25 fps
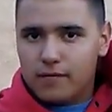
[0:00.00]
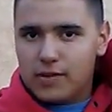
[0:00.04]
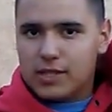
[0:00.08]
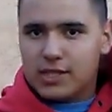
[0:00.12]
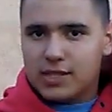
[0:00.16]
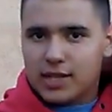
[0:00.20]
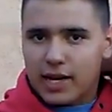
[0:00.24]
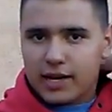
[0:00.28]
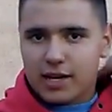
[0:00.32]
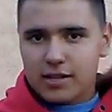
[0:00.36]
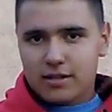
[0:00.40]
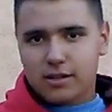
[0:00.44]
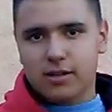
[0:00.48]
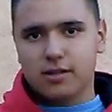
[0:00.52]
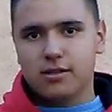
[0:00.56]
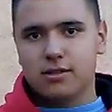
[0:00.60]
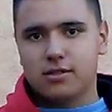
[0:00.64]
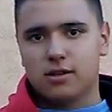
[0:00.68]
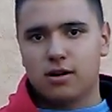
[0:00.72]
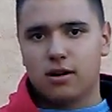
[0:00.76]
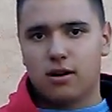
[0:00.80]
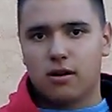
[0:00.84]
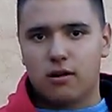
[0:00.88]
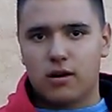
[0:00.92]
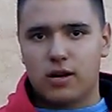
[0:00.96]
The second
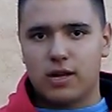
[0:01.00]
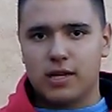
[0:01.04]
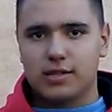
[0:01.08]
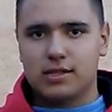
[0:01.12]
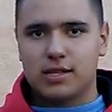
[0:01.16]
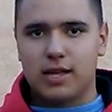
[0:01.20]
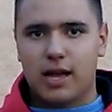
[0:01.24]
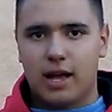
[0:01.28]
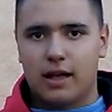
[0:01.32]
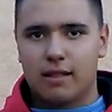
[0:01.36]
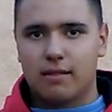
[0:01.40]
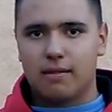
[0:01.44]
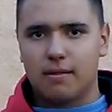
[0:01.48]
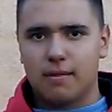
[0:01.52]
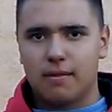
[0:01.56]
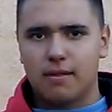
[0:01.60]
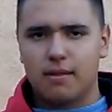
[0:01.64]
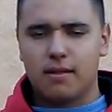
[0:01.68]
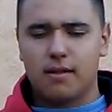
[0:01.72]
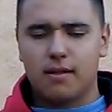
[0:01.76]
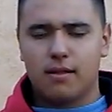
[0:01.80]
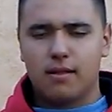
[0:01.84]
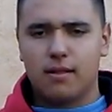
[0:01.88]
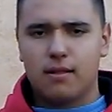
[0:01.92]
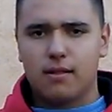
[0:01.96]
concern is that
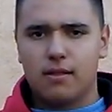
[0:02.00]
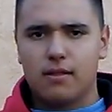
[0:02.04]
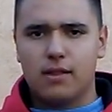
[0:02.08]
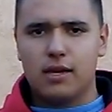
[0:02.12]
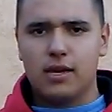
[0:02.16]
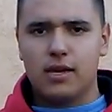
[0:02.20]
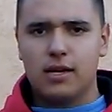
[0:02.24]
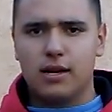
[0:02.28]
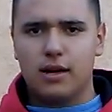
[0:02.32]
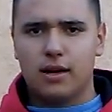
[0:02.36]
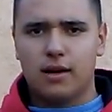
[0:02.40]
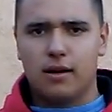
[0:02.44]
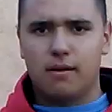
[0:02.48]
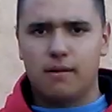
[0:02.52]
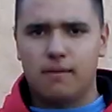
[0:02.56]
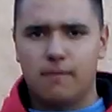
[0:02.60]
they